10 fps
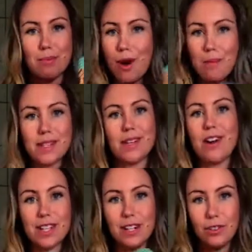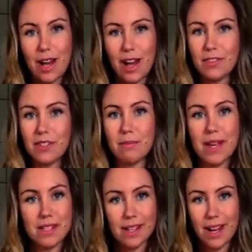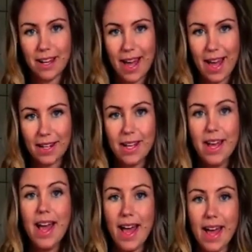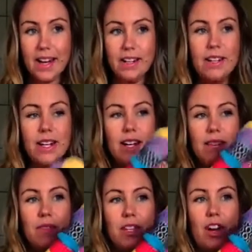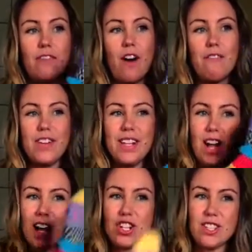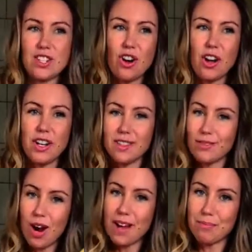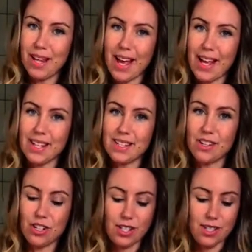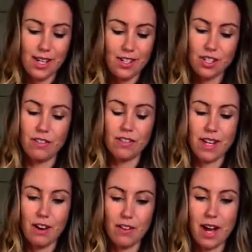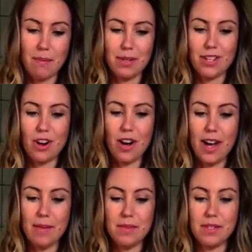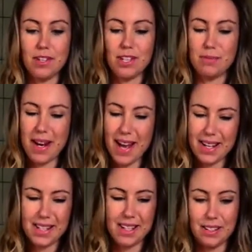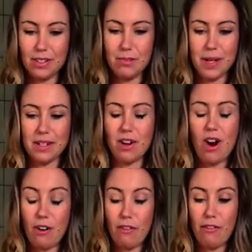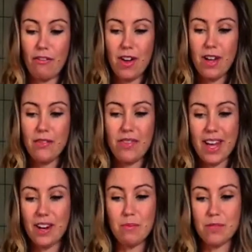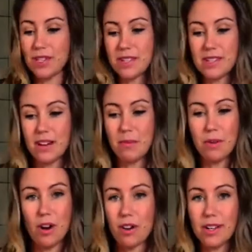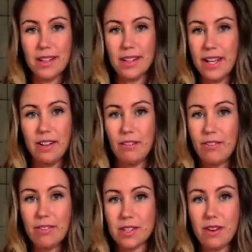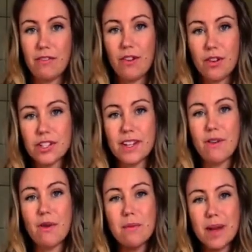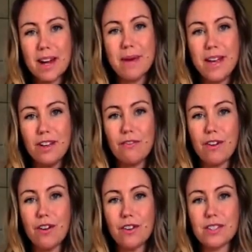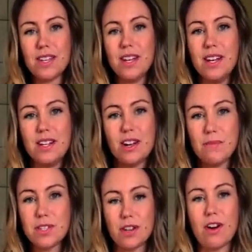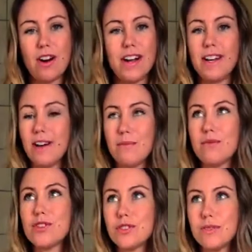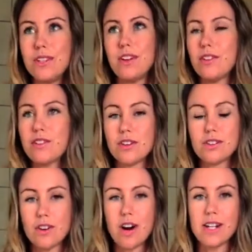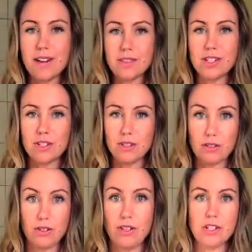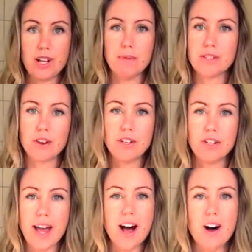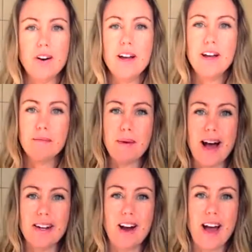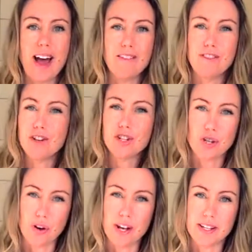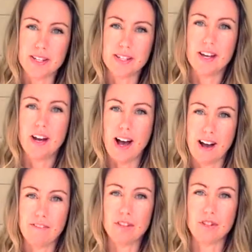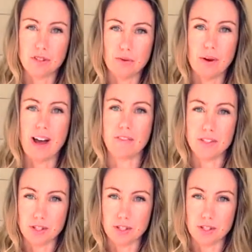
a promise that I was going to look after her the best that I can. And, you know, if I'm feeling like she's not in the right place, you know, she's injured herself a couple of times, you know, she's been acting a little bit off, then I'm not going to leave. So unfortunately, I won't be able to meet you folks. You know, I'm sorry, I'm so sorry to have to, you know, dump this on you now, but I have no choice. I have to do what I have to